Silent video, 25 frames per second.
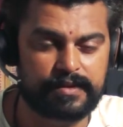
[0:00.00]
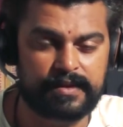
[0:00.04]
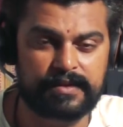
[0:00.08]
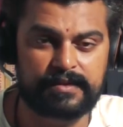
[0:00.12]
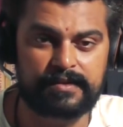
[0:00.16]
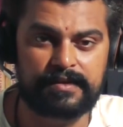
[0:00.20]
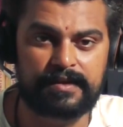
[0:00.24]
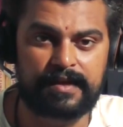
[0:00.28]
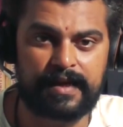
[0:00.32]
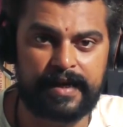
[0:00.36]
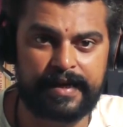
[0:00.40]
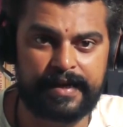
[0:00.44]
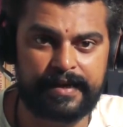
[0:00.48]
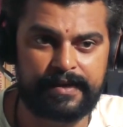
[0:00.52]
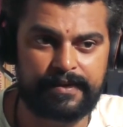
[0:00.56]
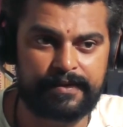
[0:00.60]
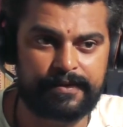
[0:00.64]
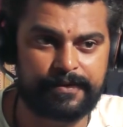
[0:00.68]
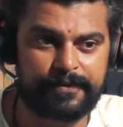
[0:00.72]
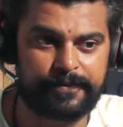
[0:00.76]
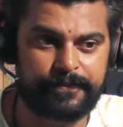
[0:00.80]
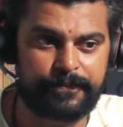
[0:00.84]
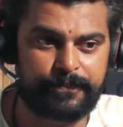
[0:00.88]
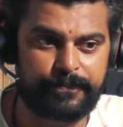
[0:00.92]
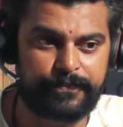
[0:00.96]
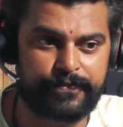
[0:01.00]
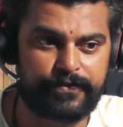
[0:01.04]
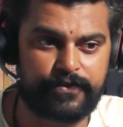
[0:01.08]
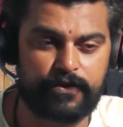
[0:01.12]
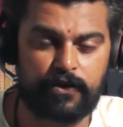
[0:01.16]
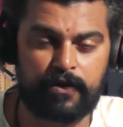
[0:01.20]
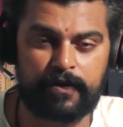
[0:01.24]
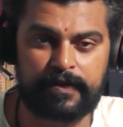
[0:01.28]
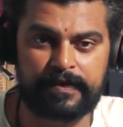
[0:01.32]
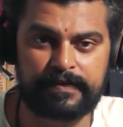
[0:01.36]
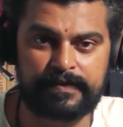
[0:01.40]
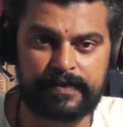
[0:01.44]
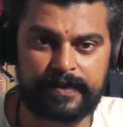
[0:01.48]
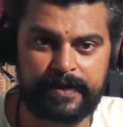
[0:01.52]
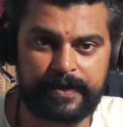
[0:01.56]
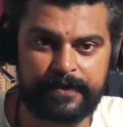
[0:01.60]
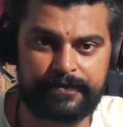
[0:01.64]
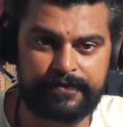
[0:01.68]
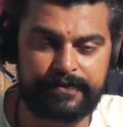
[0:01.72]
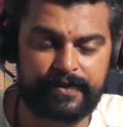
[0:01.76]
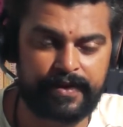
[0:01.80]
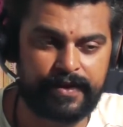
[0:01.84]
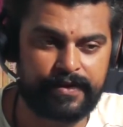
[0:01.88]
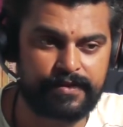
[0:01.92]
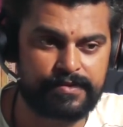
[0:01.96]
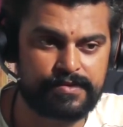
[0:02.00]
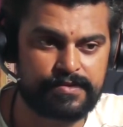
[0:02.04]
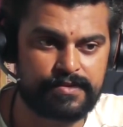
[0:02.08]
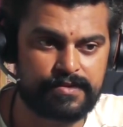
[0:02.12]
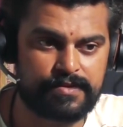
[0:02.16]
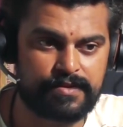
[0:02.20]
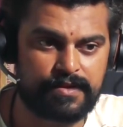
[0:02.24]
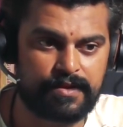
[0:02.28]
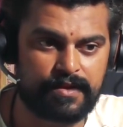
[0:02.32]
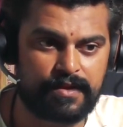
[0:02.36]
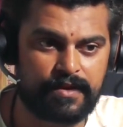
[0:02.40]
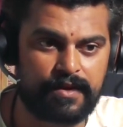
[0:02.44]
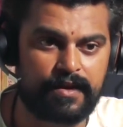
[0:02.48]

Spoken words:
in the night or in the evenings,